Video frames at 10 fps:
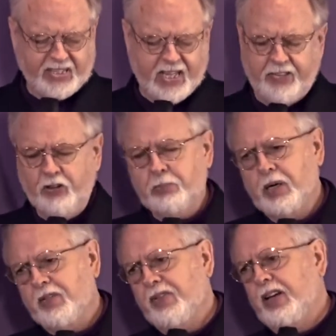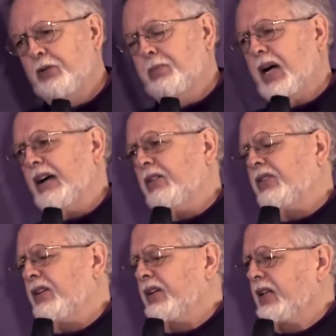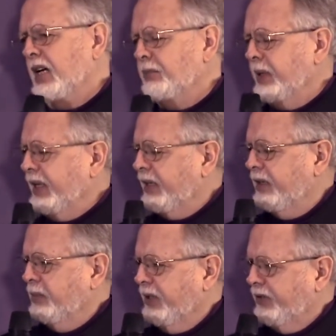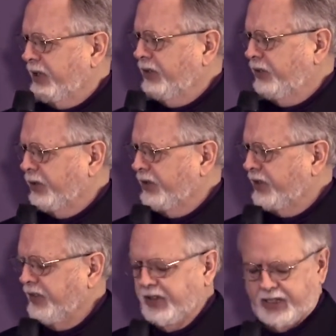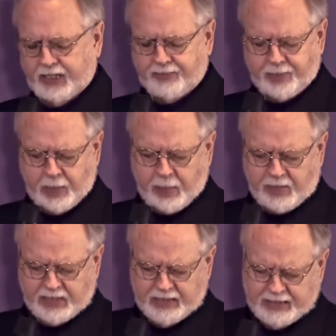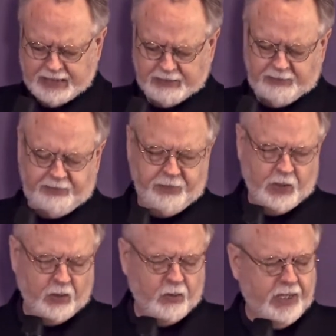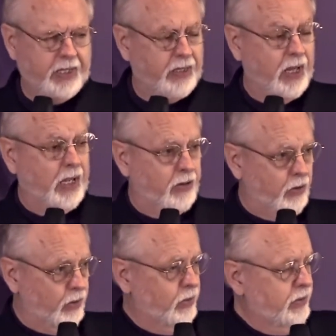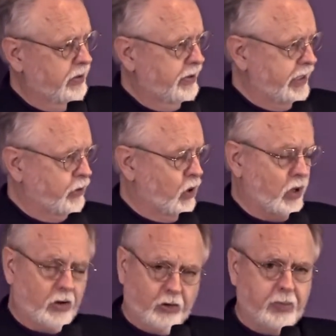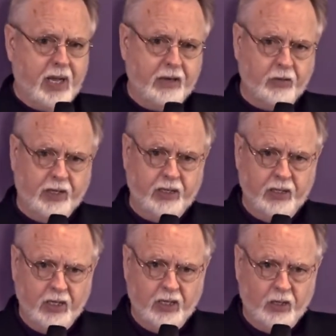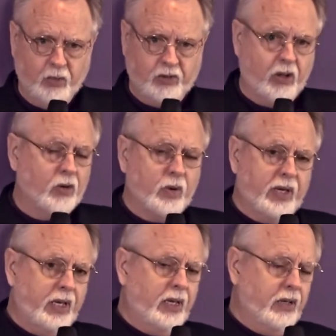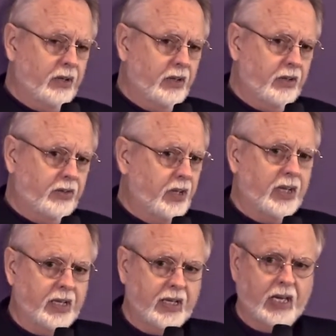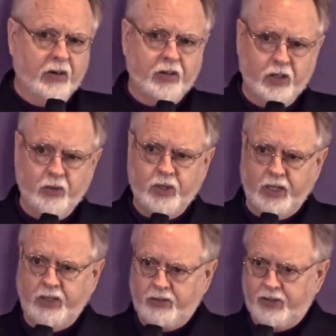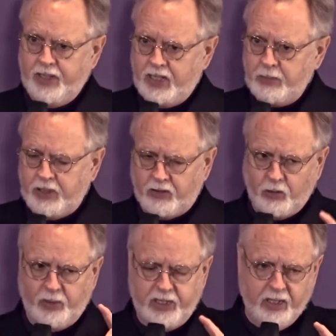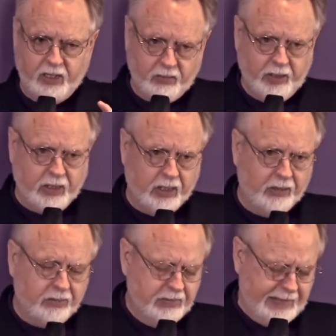Now, this barefaced piracy did not make much sense to us at the time. We did not know that the Walker spy ring was already selling our code keys to the enemy, so we did not realize